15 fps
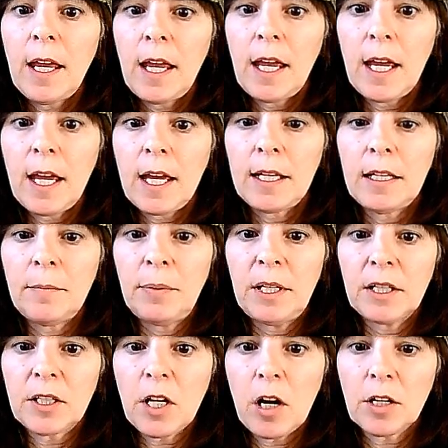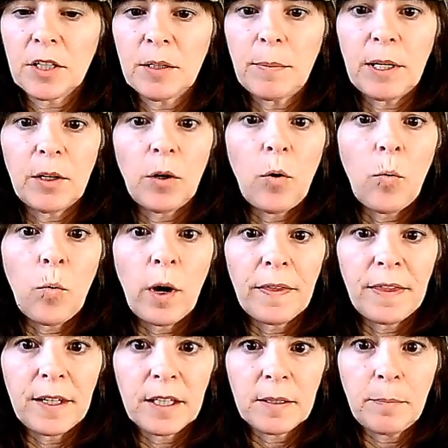And the being talks about what
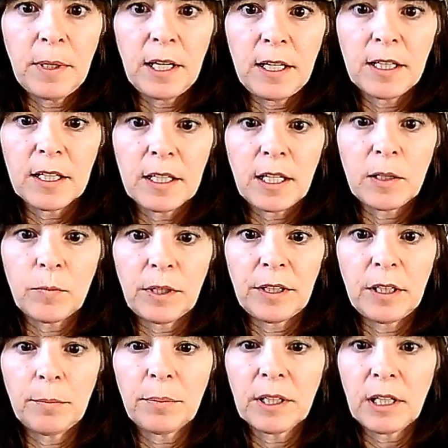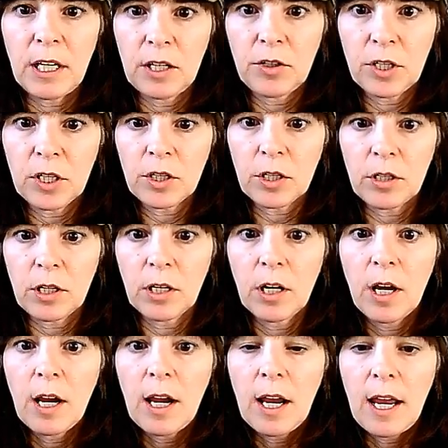this means and what the implications are,
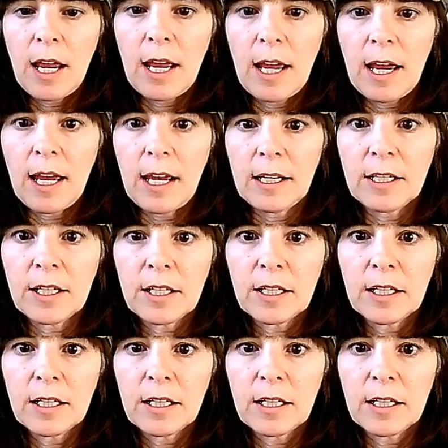and